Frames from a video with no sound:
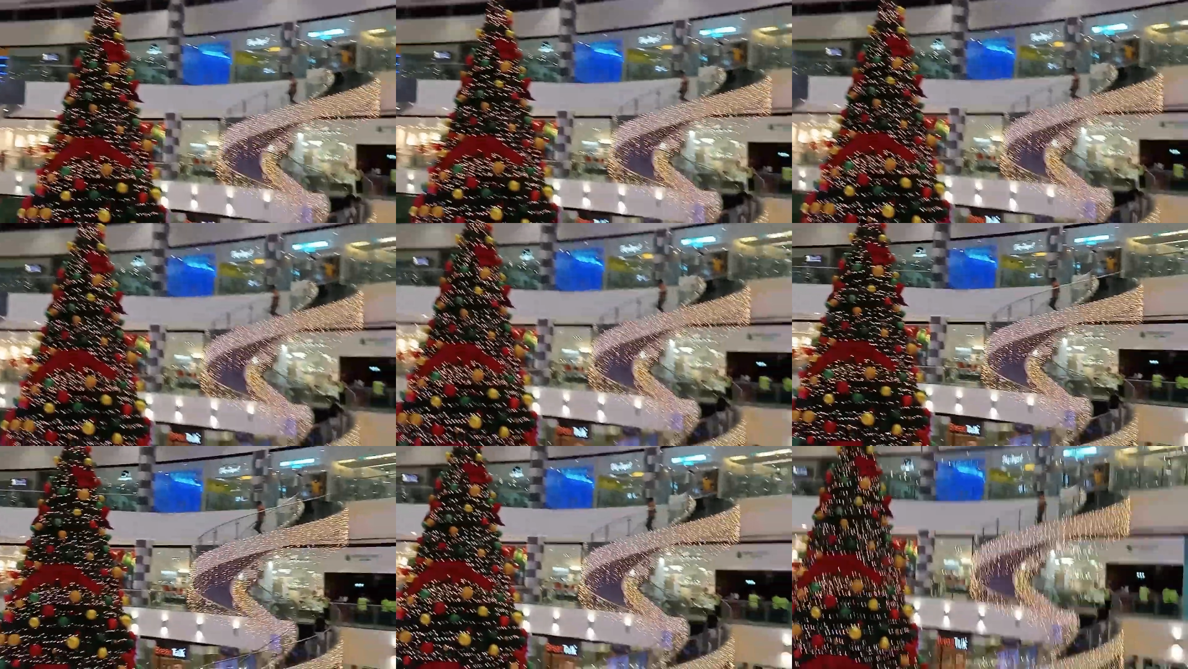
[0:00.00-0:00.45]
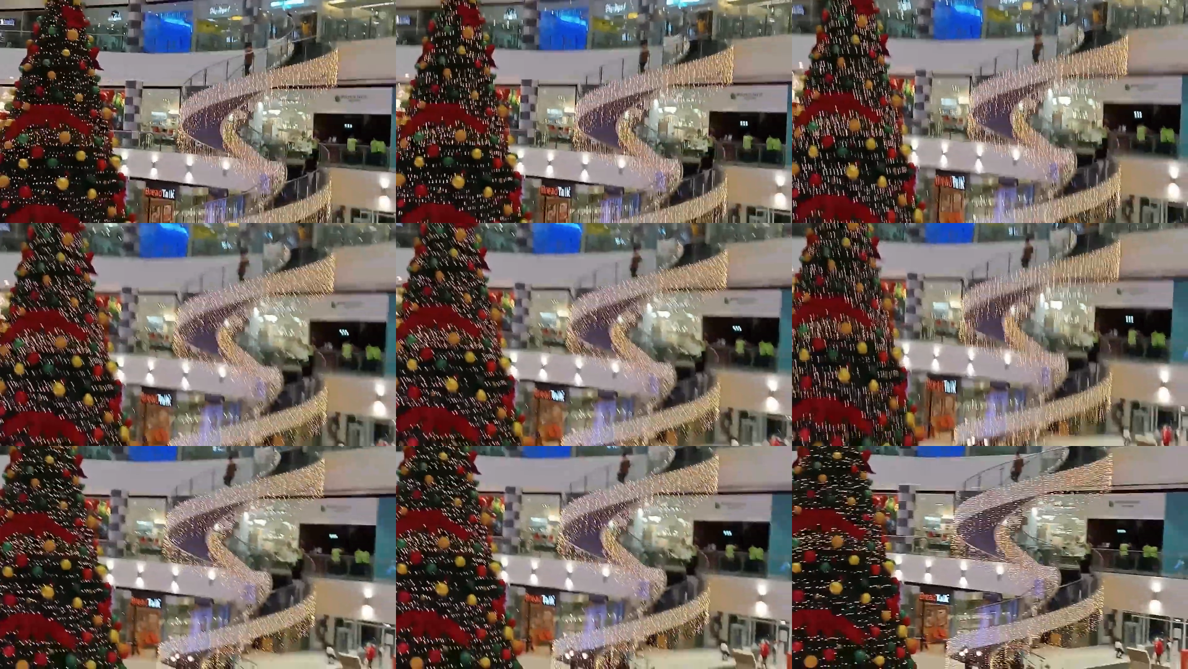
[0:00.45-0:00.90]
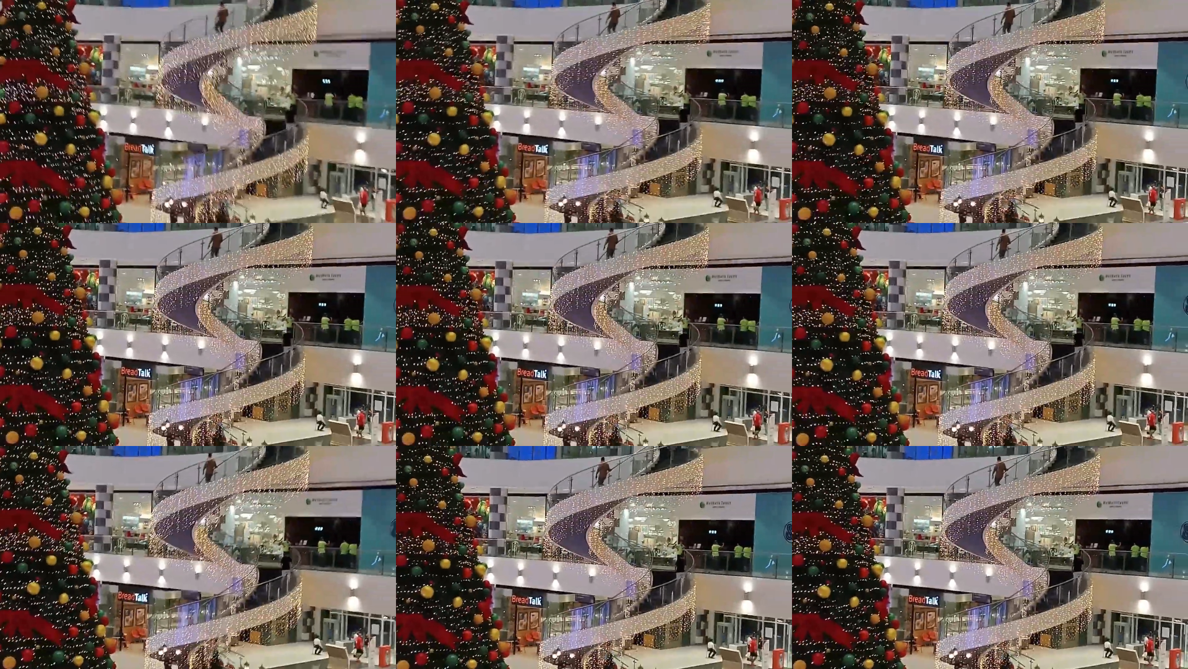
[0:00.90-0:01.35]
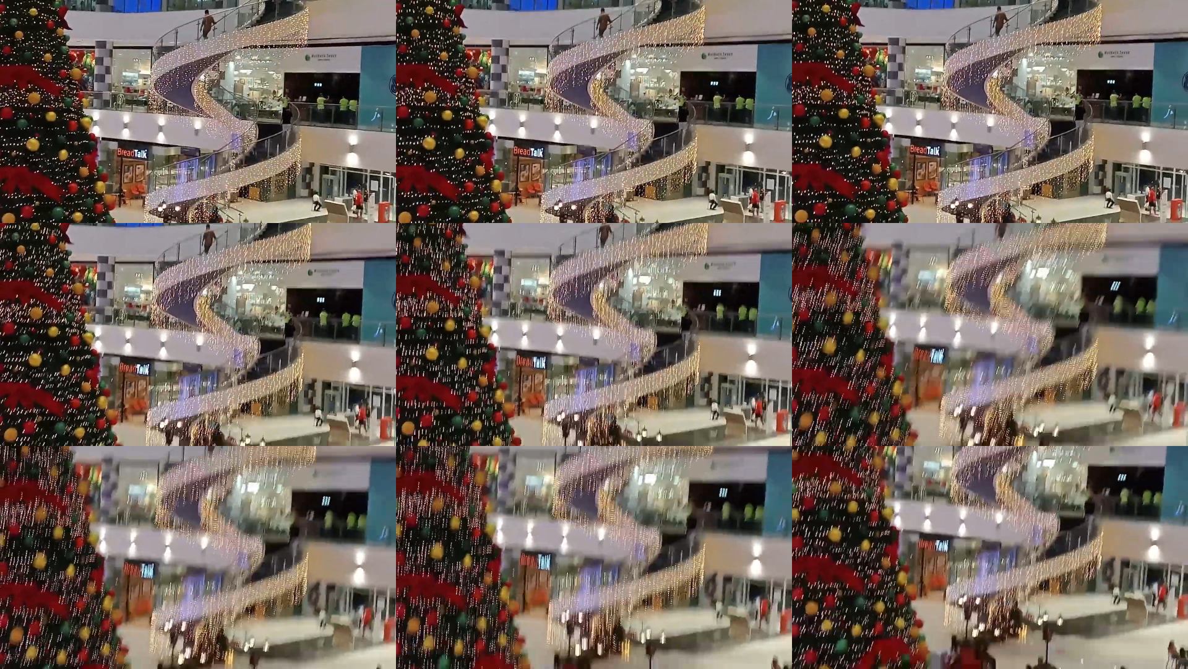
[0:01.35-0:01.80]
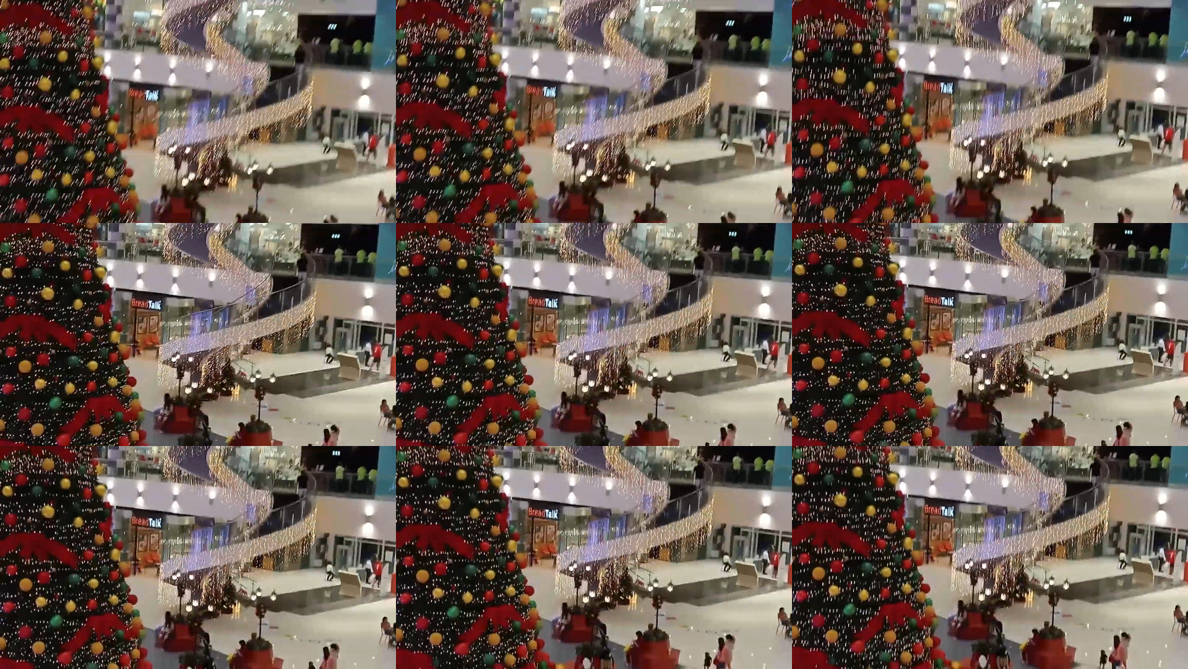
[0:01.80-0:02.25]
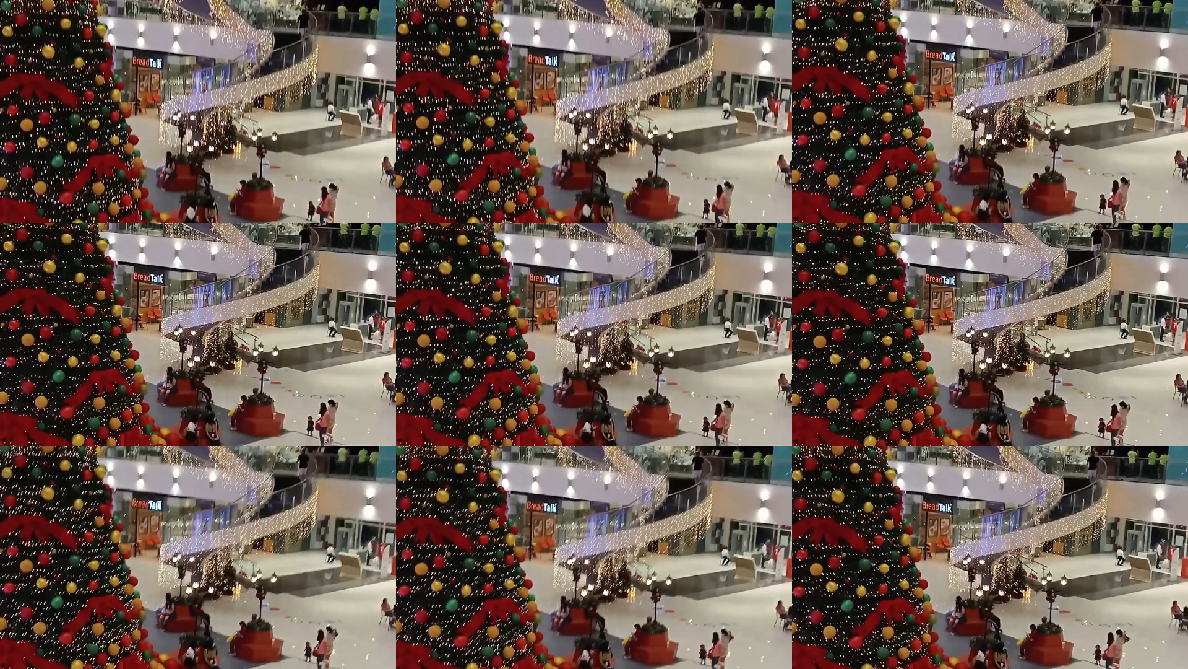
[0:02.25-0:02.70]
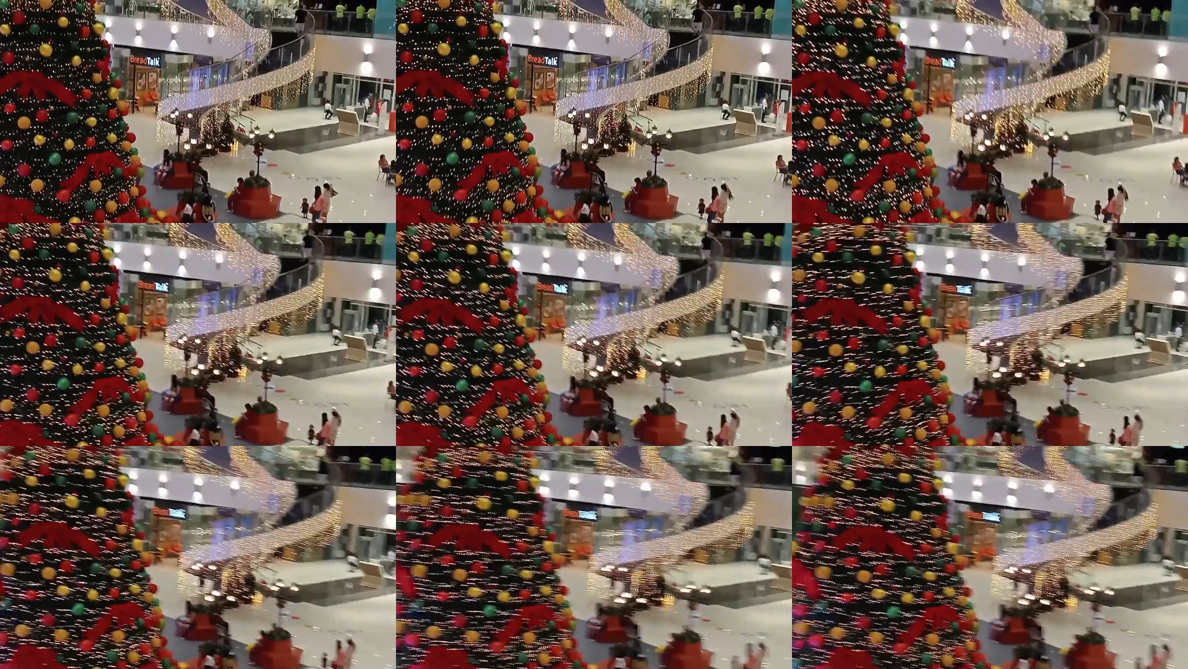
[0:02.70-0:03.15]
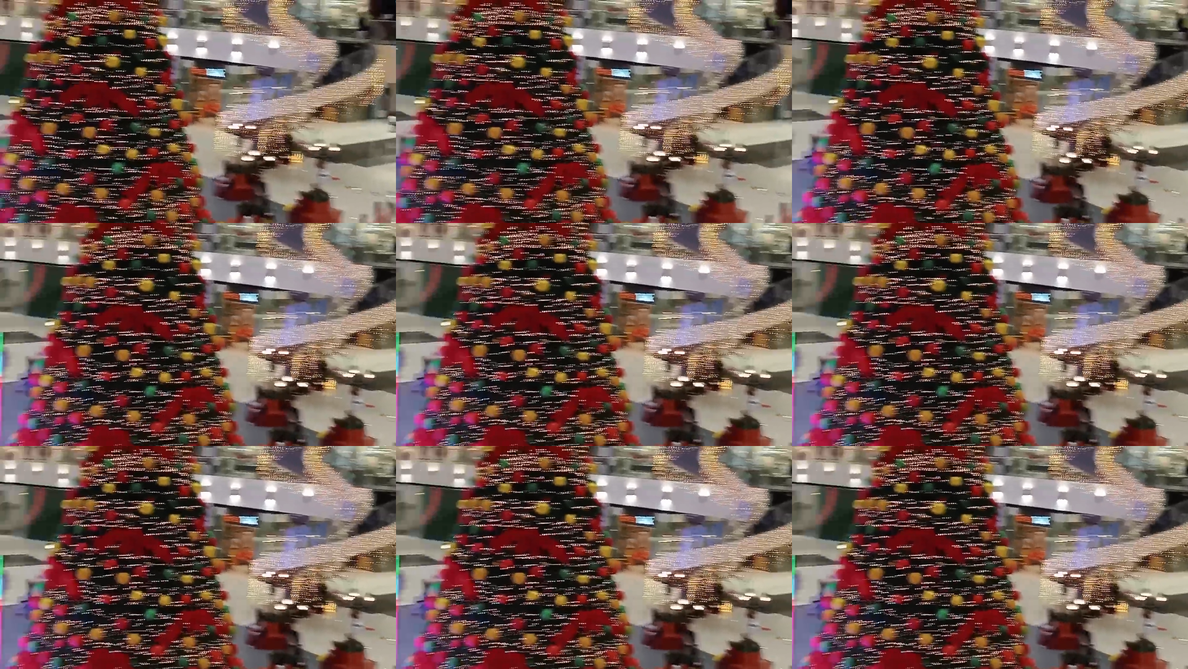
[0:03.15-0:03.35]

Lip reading: (no speaker visible)